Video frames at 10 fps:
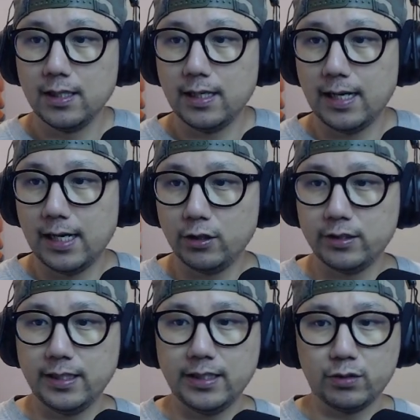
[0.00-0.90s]
And you
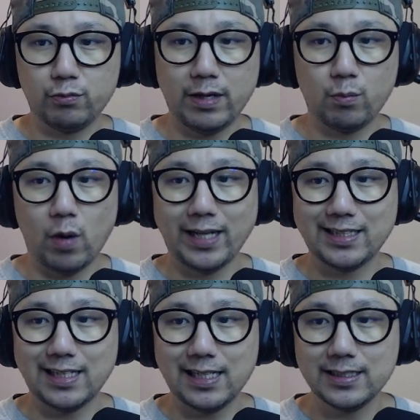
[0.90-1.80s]
see this red wine
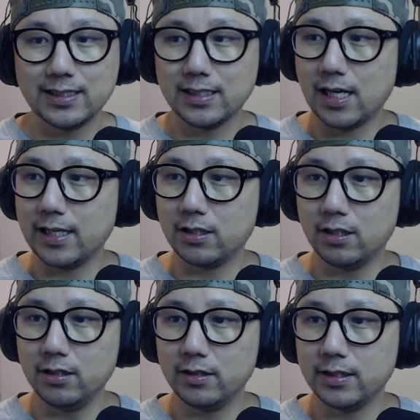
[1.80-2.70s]
glass
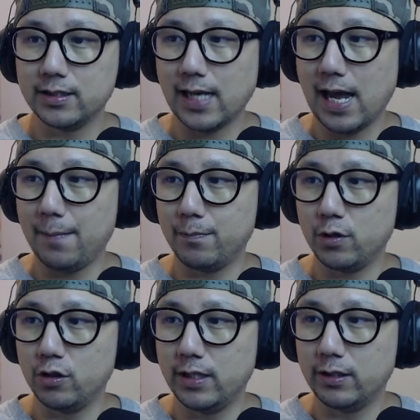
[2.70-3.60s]
icon, this app,
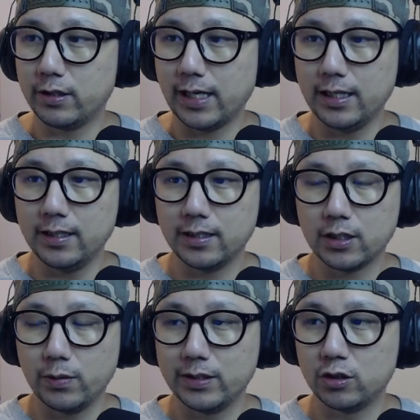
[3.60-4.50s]
you need to get it.
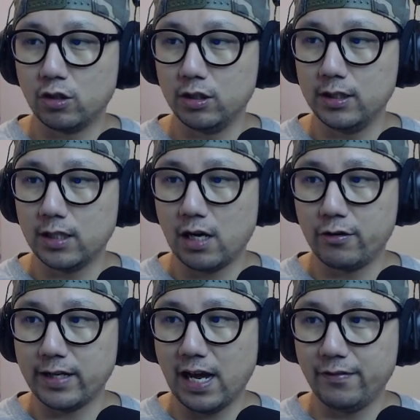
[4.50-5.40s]
Go install it. I
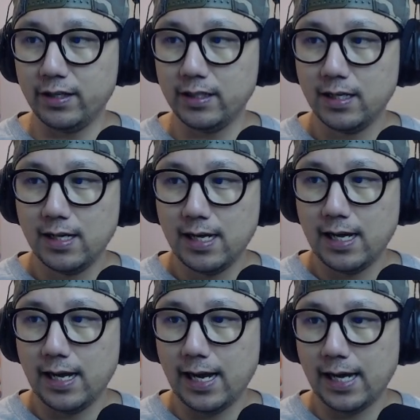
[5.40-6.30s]
already have it.
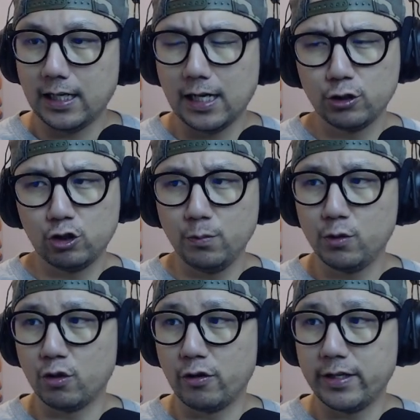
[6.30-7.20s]
And I assumed
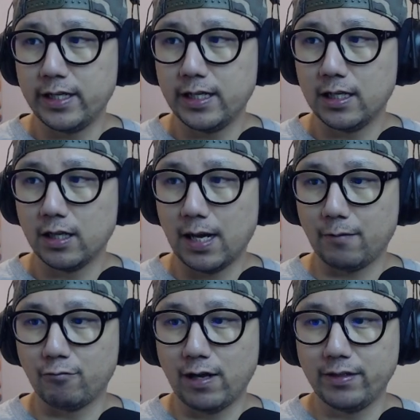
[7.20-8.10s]
you already like
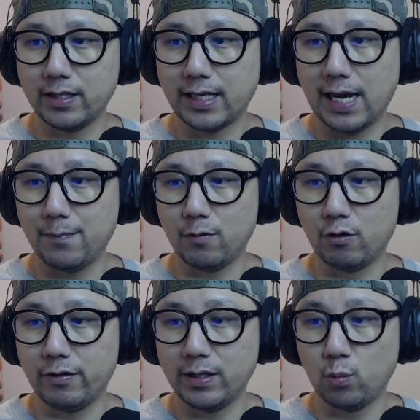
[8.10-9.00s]
run the game
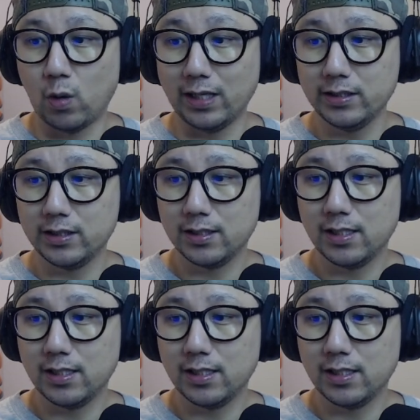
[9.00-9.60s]
already once.